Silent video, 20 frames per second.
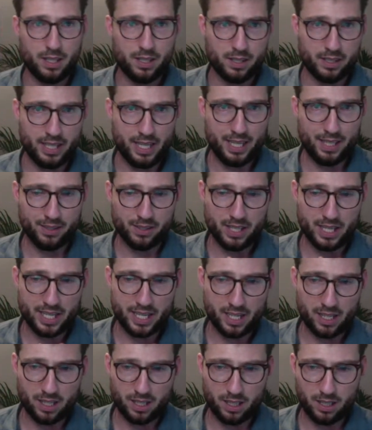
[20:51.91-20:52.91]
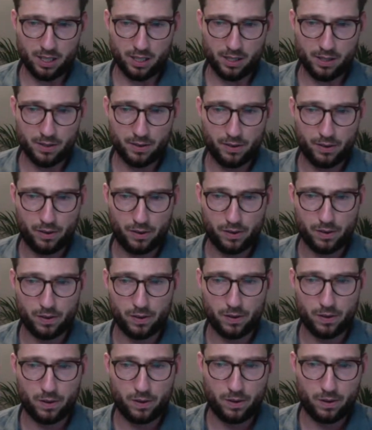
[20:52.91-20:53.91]
that they are
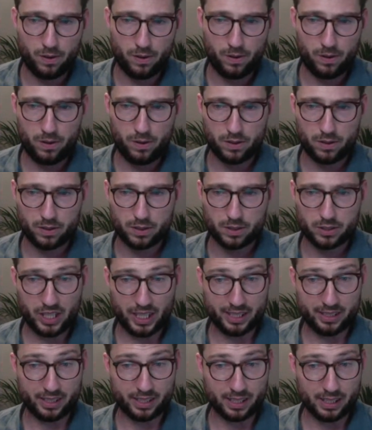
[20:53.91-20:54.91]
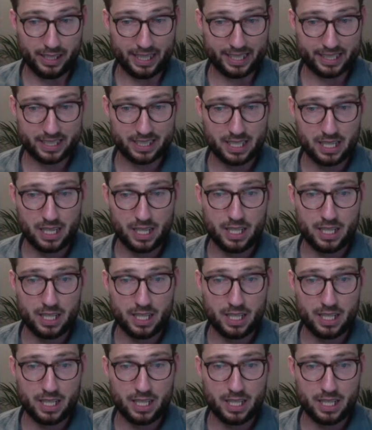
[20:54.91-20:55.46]
trying to collect.